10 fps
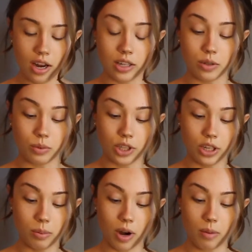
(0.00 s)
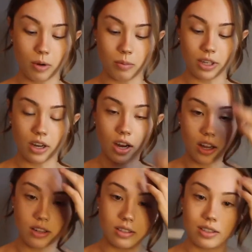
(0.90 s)
And it's a really good primer
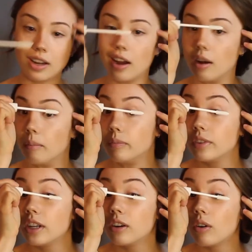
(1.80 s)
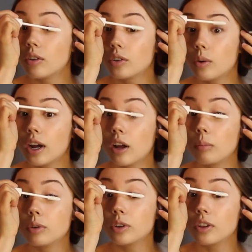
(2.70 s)
because it also
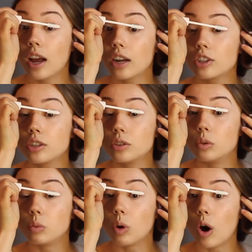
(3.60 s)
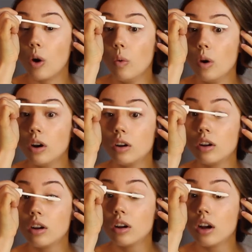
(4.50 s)
helps your lashes grow,
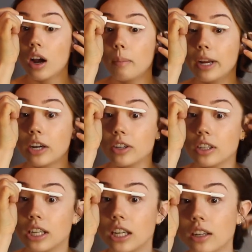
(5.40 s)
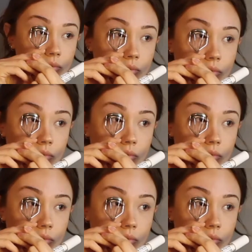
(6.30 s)
apparently.